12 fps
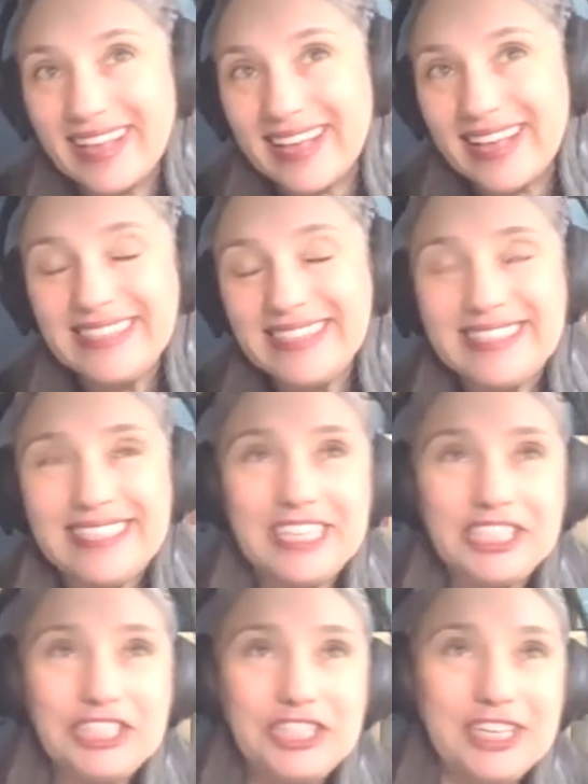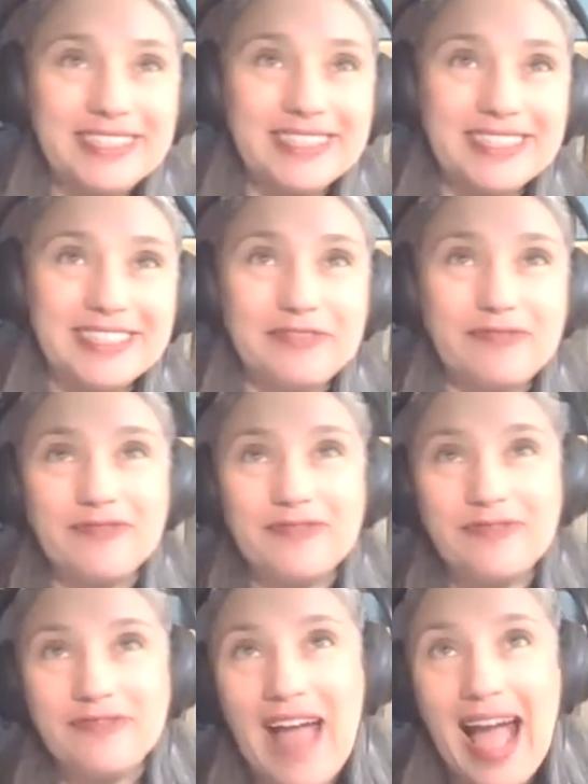contingent
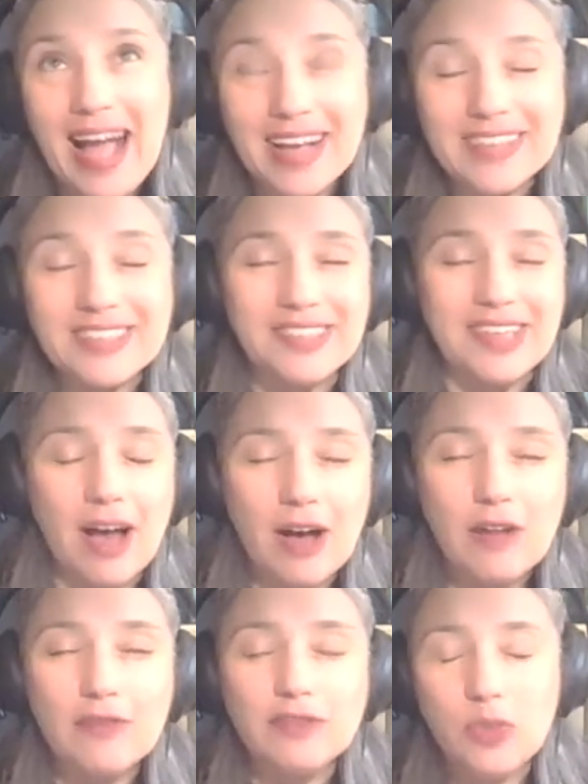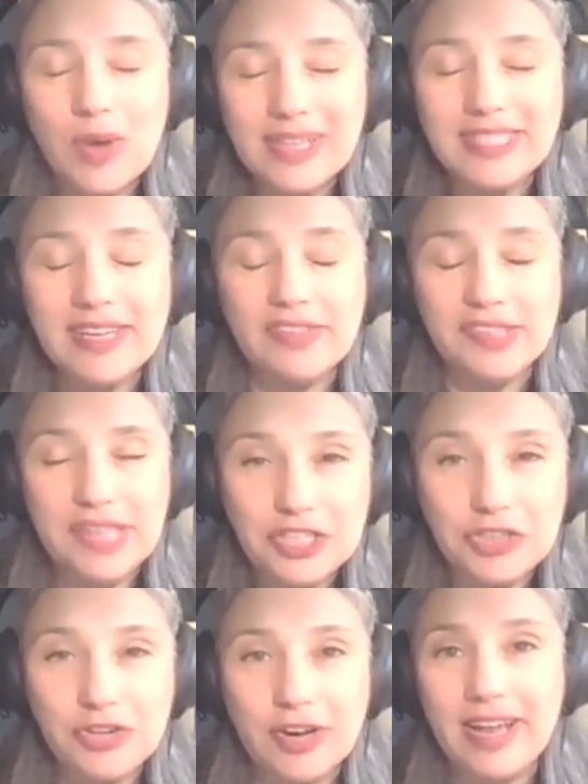fact facts of 20th
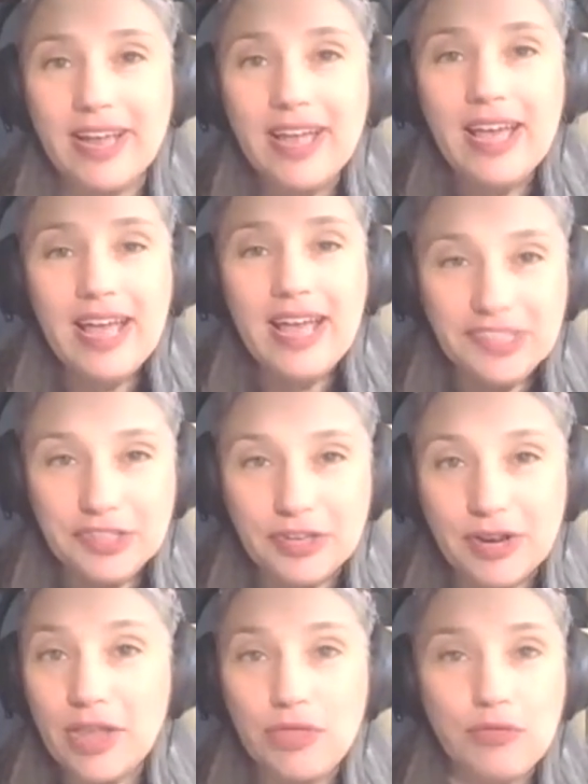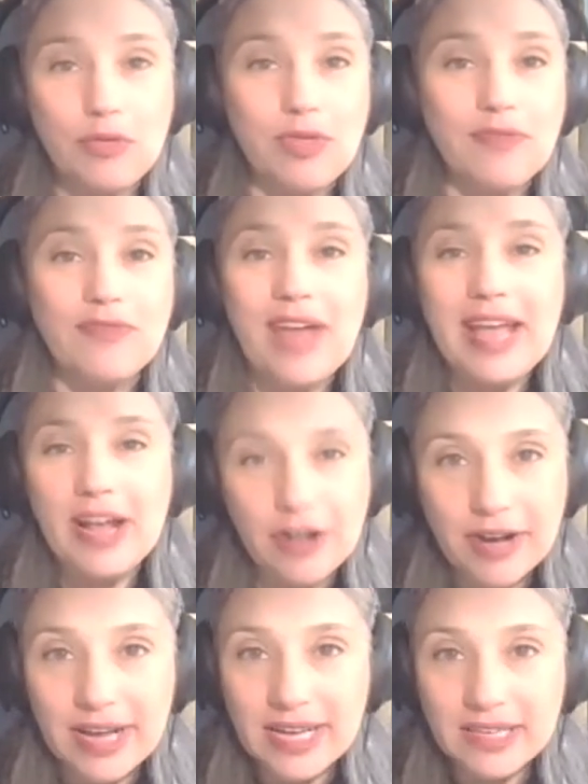century history, through the
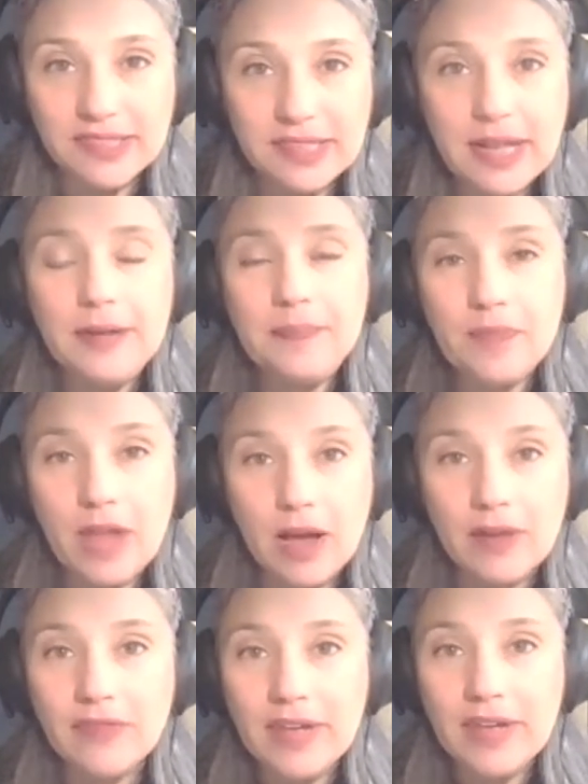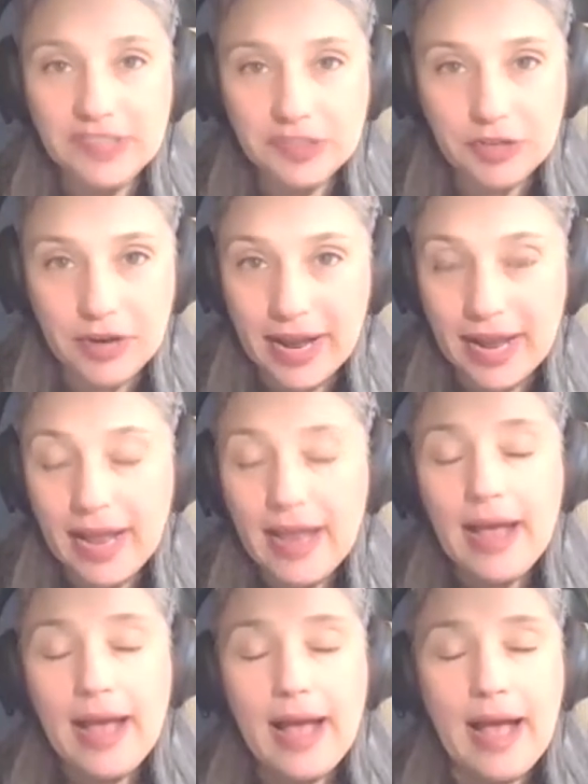vagaries of history.
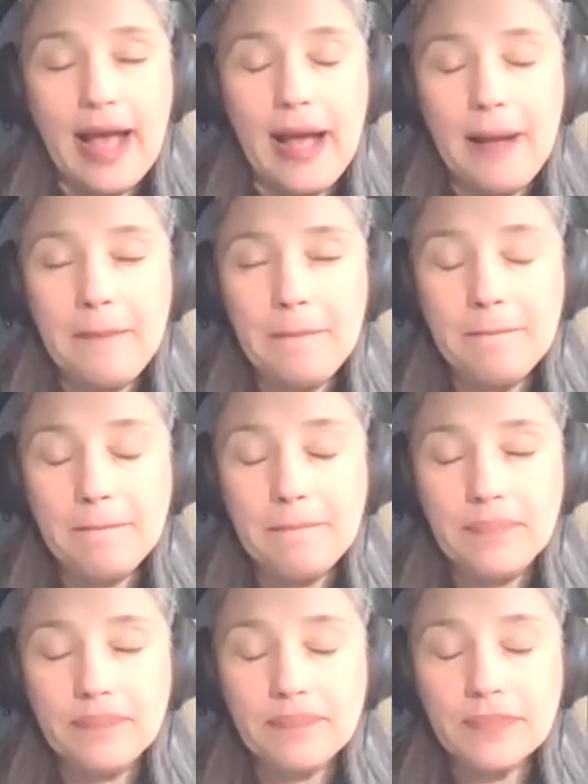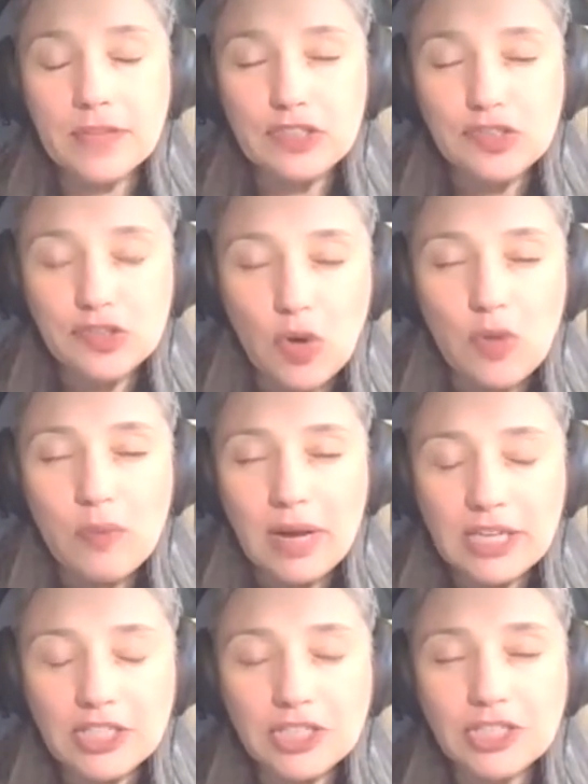Um, so
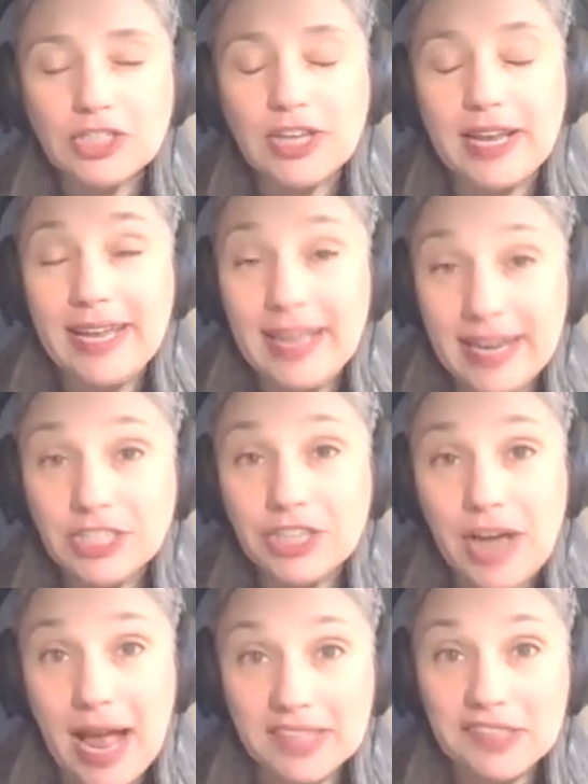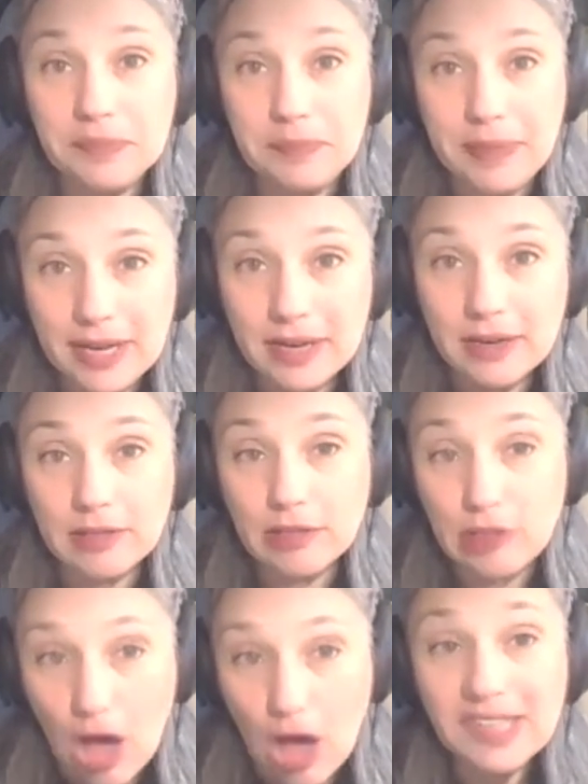much Yiddish has been
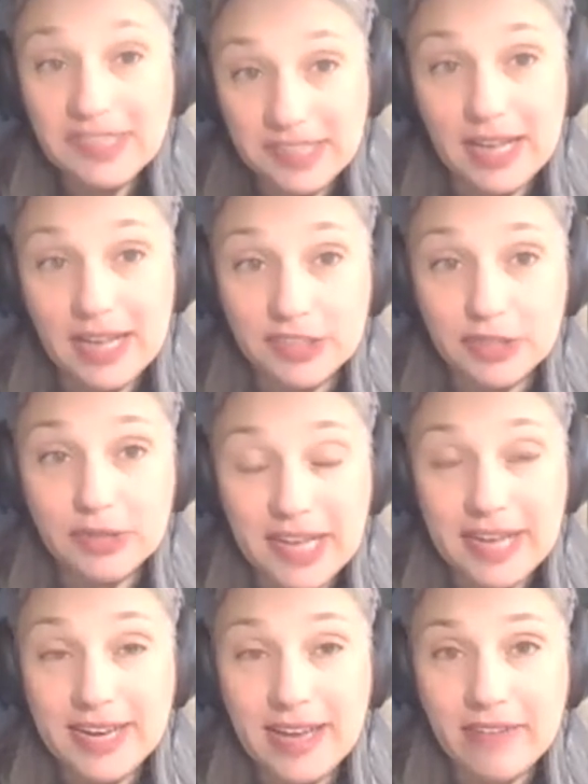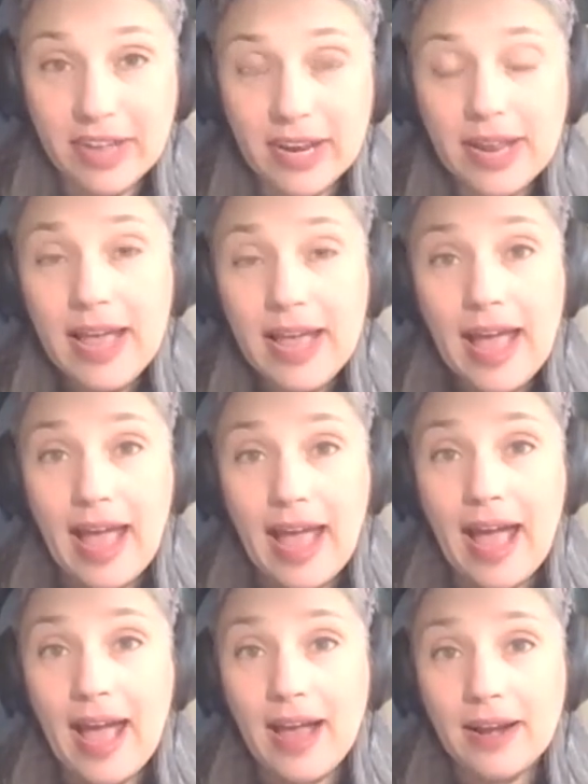lost, as you say, David,
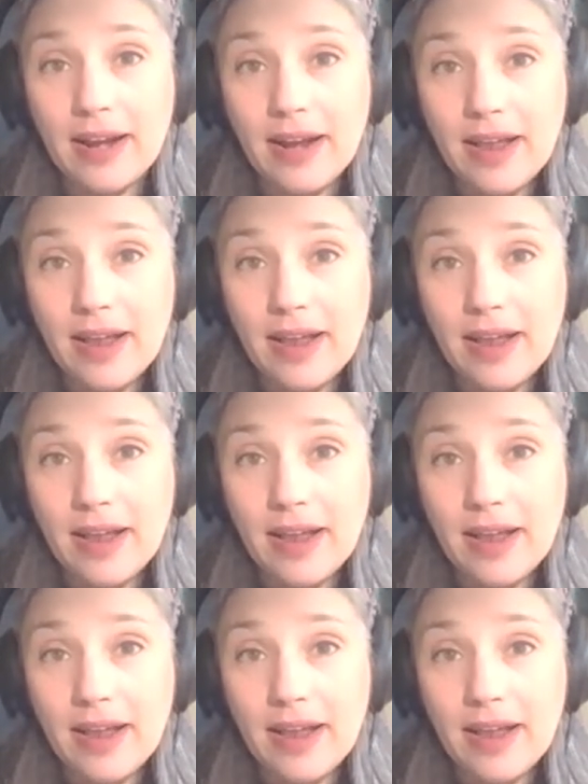and